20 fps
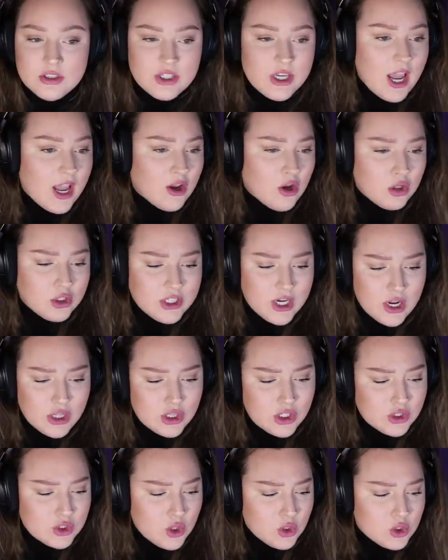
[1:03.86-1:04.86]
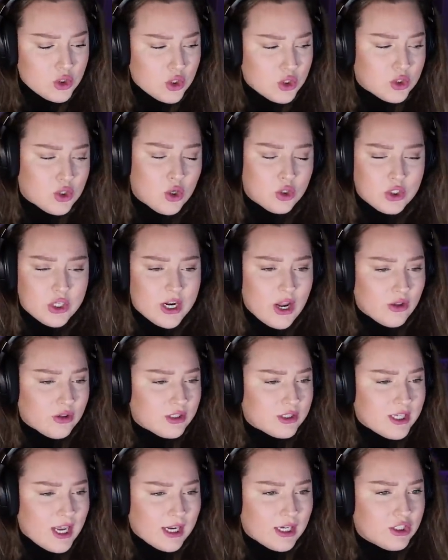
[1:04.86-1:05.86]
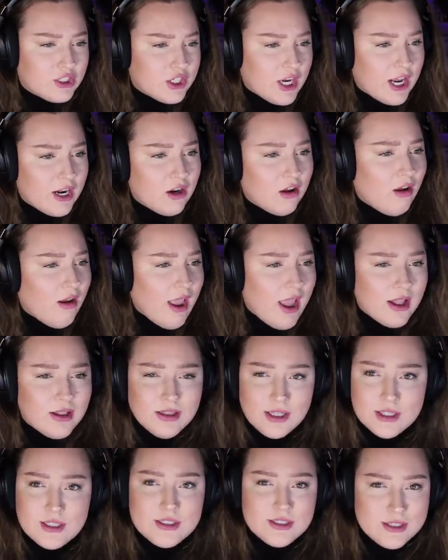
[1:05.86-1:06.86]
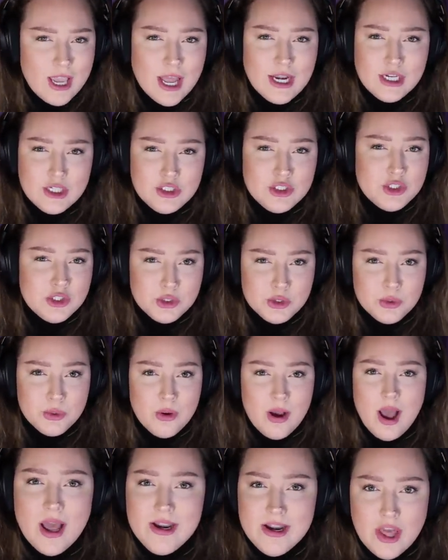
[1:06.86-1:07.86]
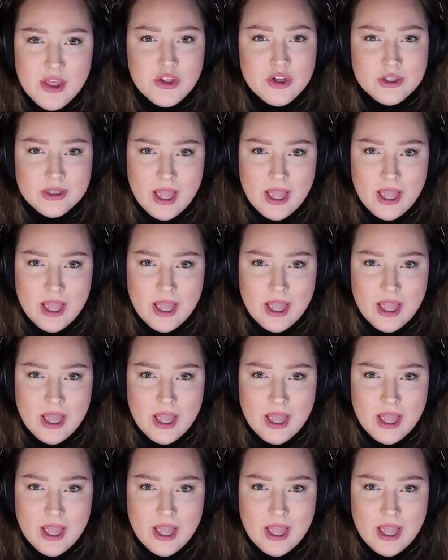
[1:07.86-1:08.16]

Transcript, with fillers: So yeah, go check out the socials, go check out the second channel, and let's get into Another